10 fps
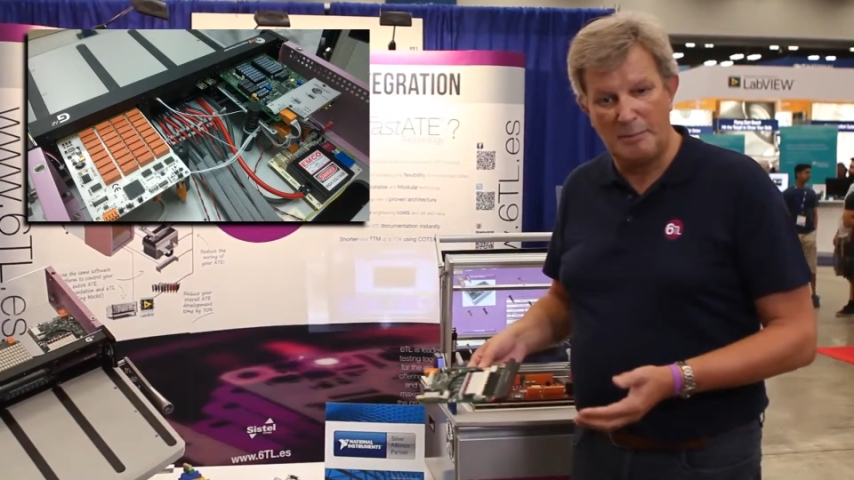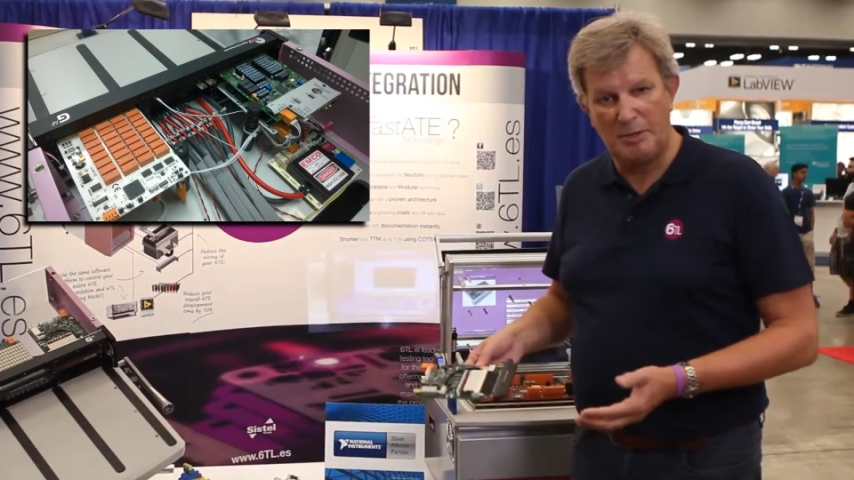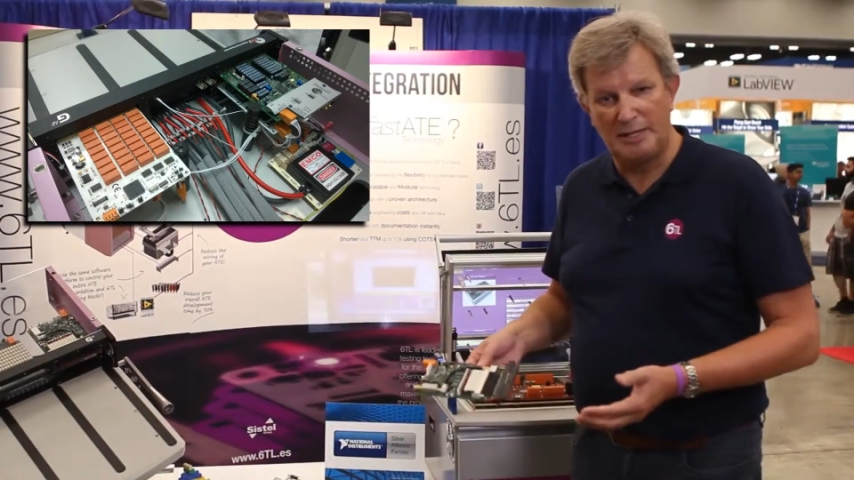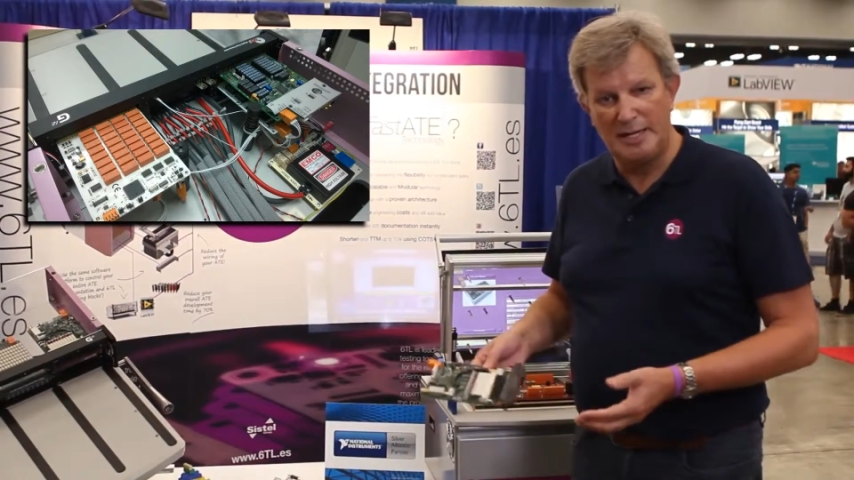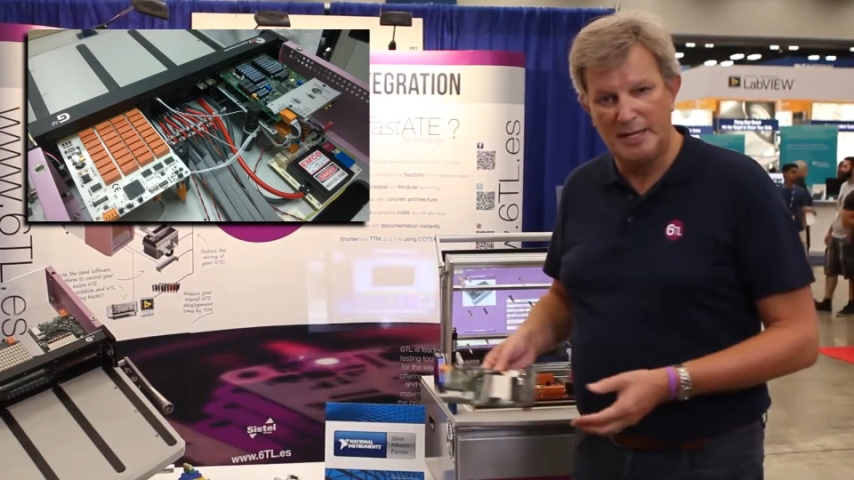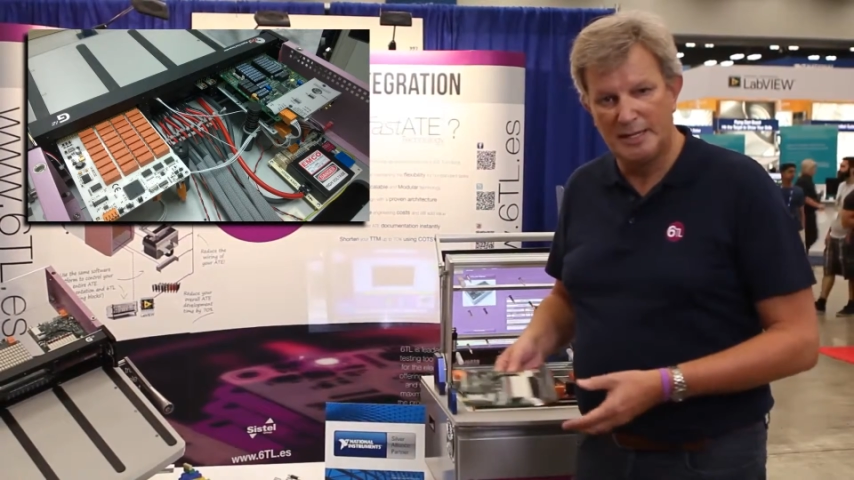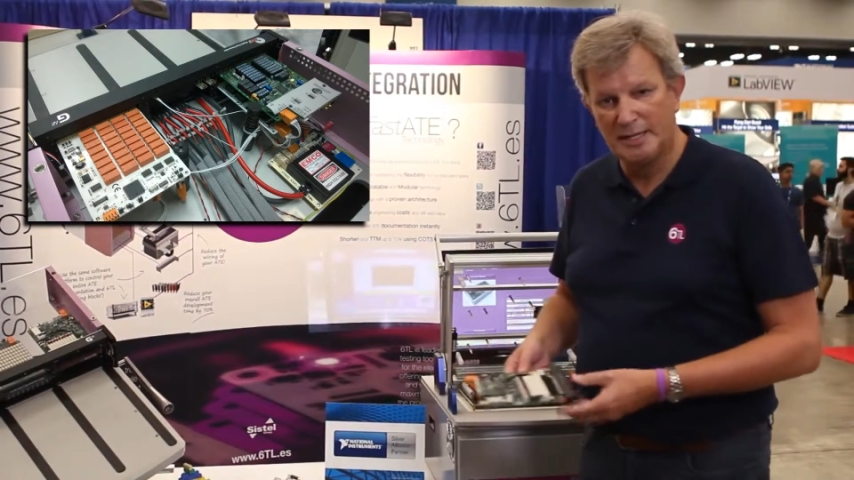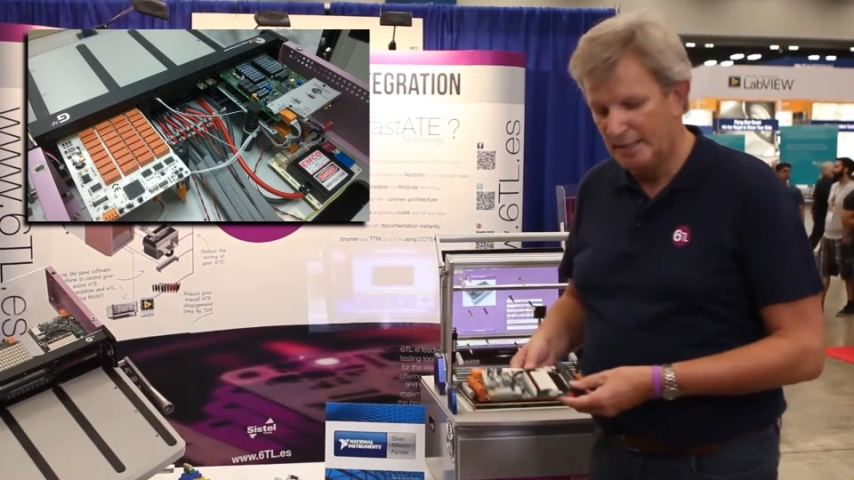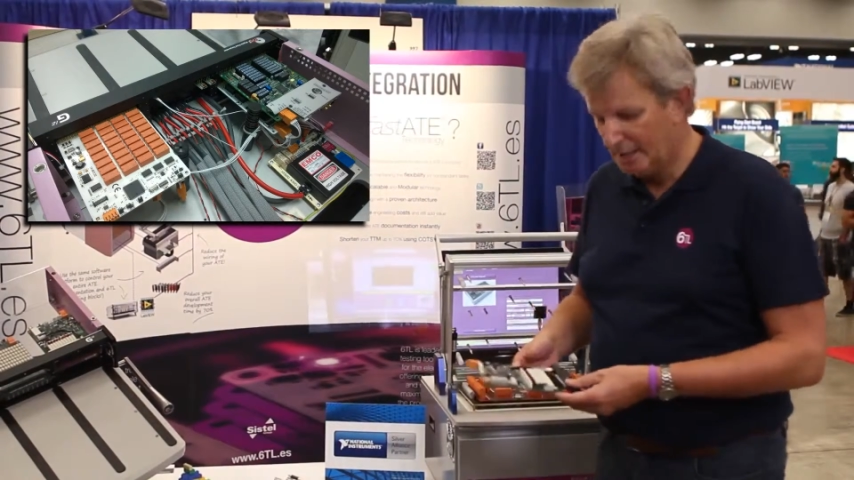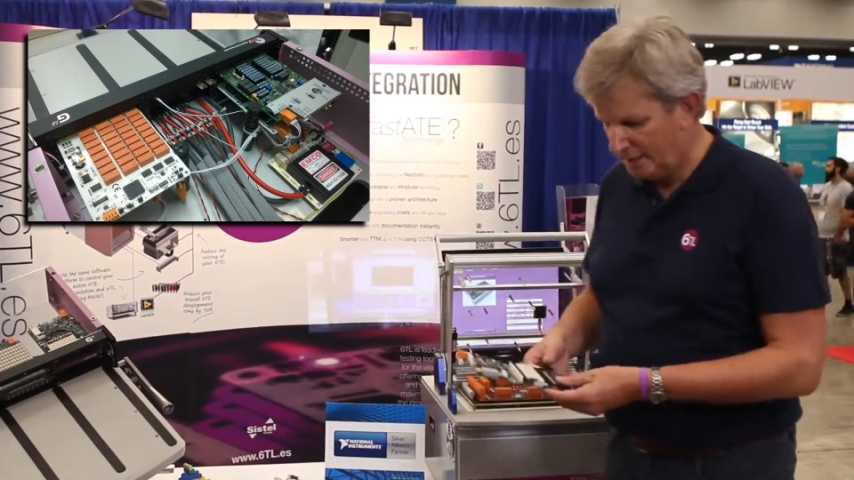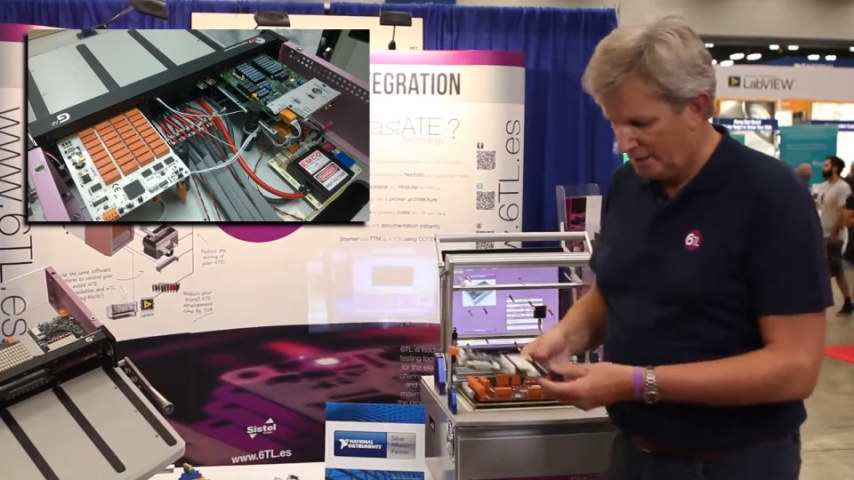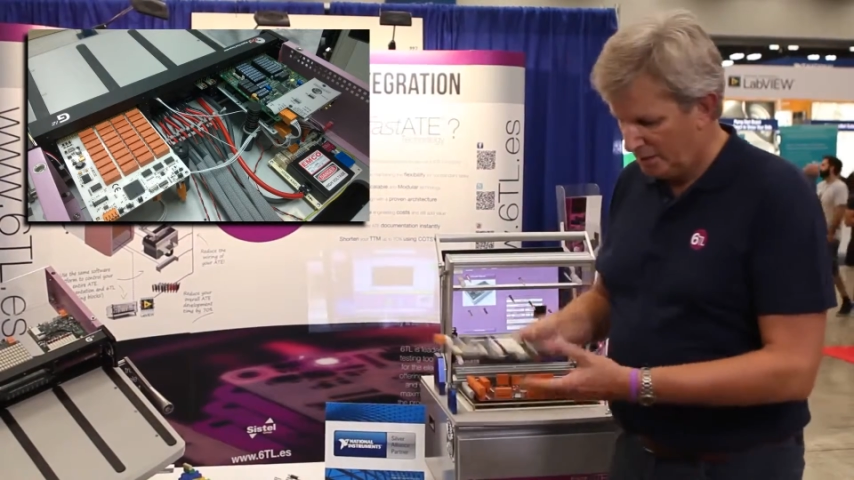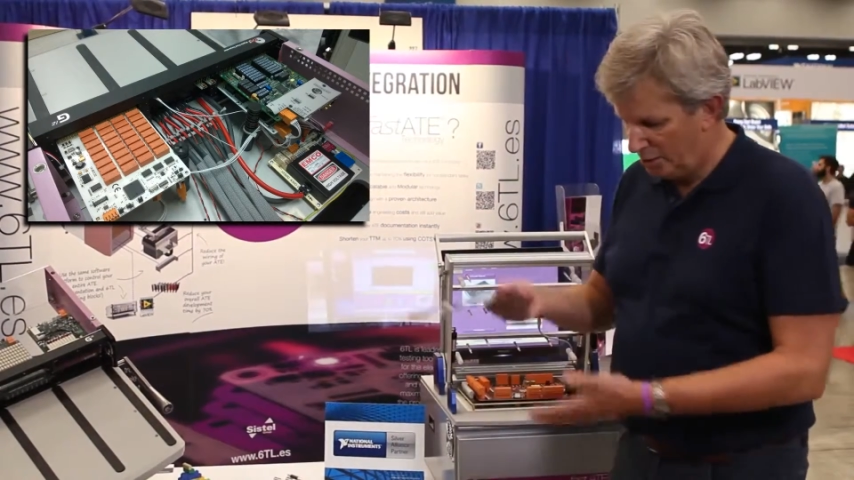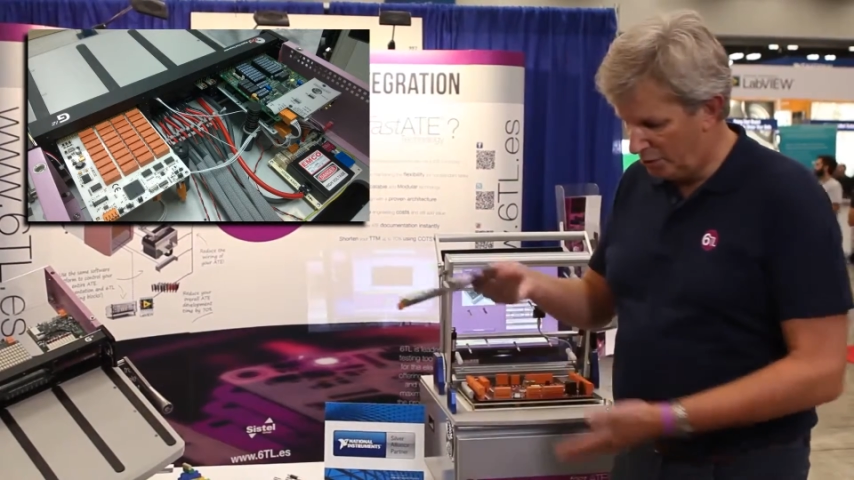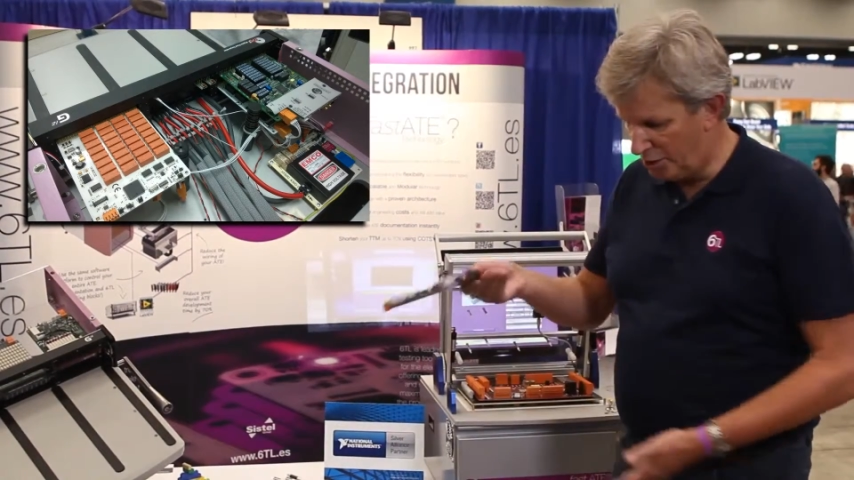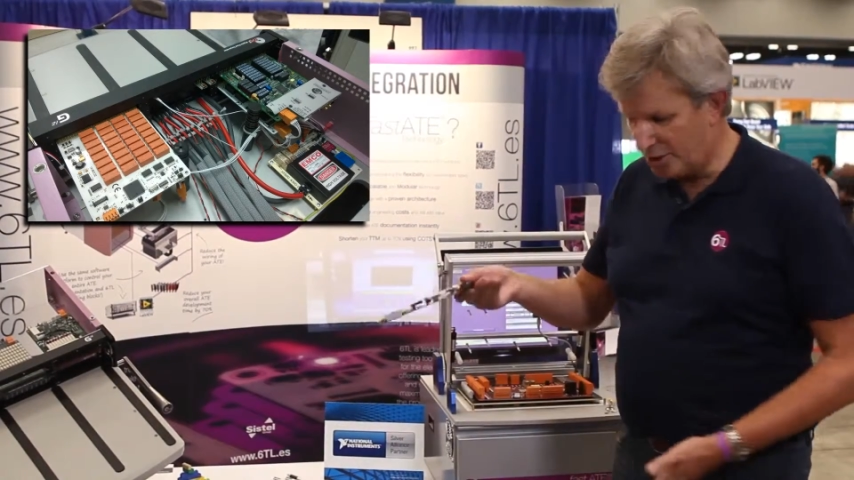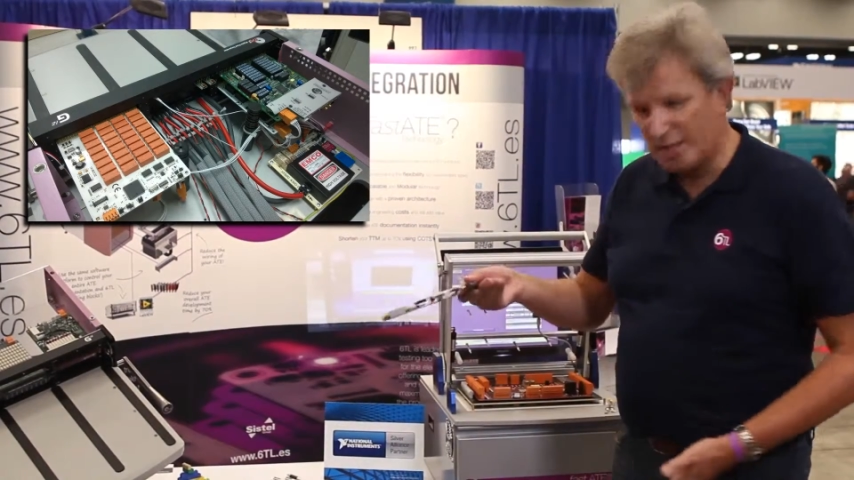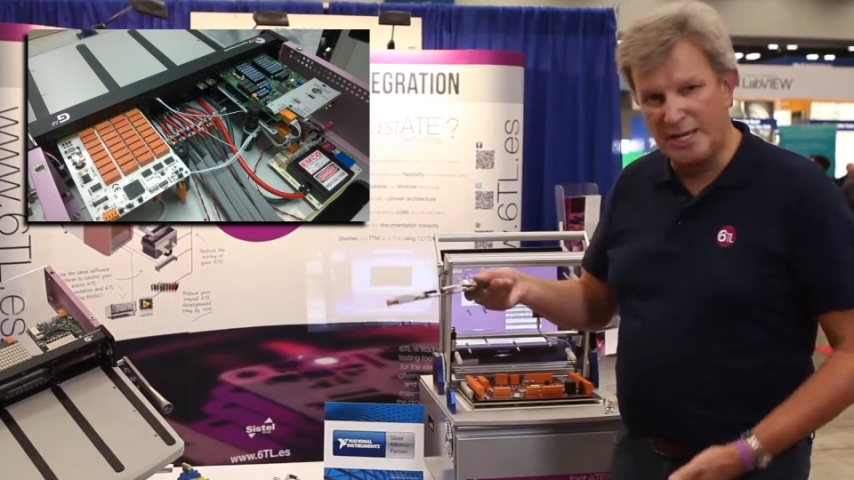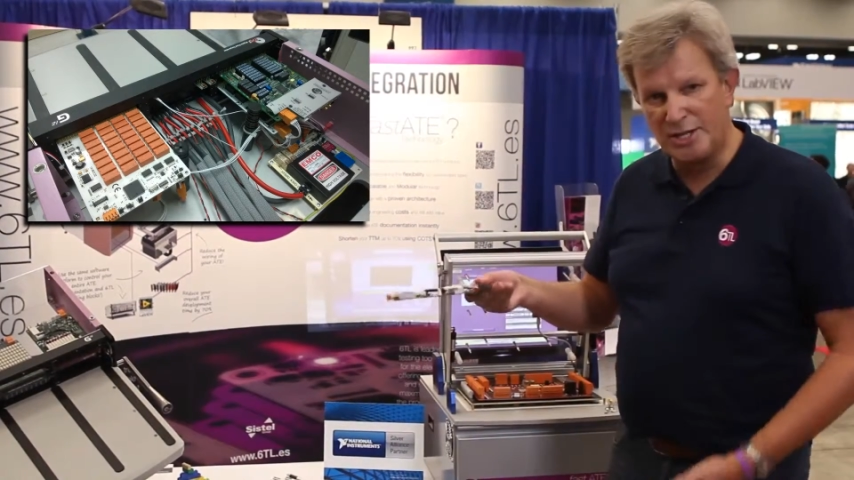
separately, you just